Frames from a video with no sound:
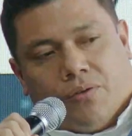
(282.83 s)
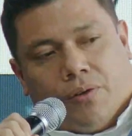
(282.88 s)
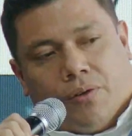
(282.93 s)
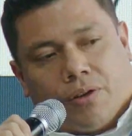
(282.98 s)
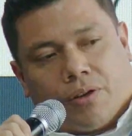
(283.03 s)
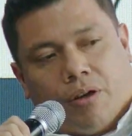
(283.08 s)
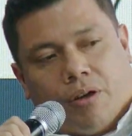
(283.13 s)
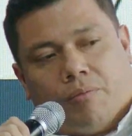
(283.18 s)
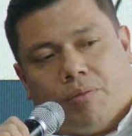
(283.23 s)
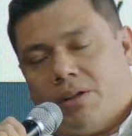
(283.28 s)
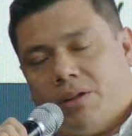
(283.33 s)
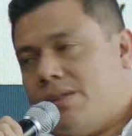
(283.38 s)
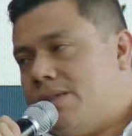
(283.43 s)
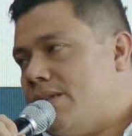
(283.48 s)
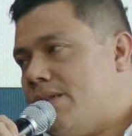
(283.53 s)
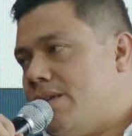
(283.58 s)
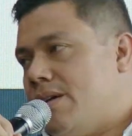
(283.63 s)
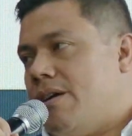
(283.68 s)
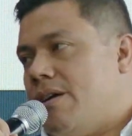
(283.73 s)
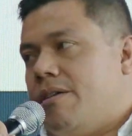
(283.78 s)
for the components
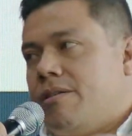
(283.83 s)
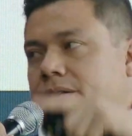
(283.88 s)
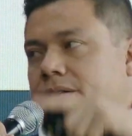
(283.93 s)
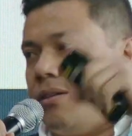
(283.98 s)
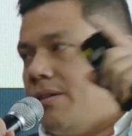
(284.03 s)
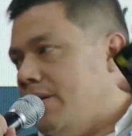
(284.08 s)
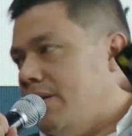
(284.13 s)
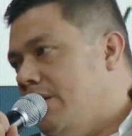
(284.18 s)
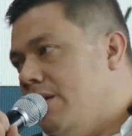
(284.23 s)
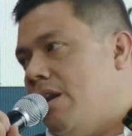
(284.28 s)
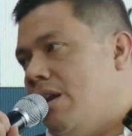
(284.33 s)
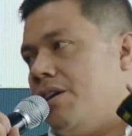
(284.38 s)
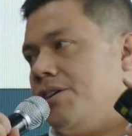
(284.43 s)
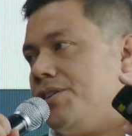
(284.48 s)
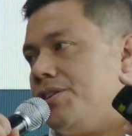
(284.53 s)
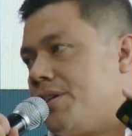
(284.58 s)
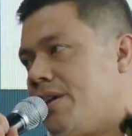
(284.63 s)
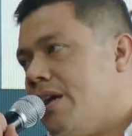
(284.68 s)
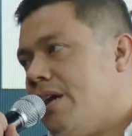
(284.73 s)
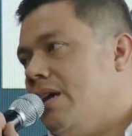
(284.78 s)
that are in
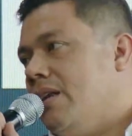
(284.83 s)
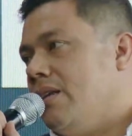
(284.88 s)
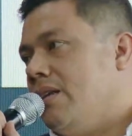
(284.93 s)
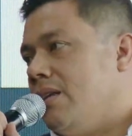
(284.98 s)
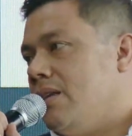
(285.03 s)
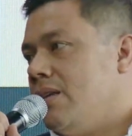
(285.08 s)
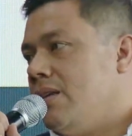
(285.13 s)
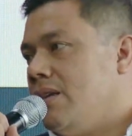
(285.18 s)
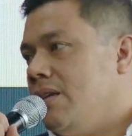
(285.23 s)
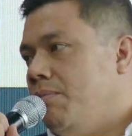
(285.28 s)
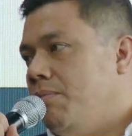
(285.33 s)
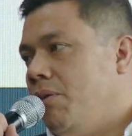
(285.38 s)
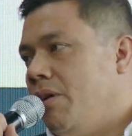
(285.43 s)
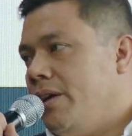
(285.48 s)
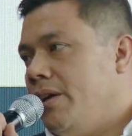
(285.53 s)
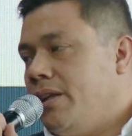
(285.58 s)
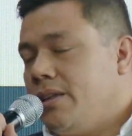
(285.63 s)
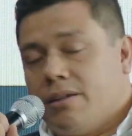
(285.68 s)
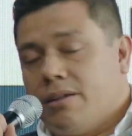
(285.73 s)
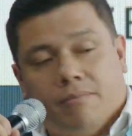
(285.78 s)
large scale
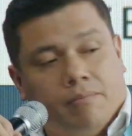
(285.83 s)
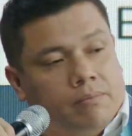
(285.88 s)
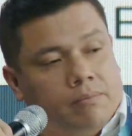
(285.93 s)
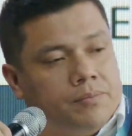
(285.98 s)
deployed.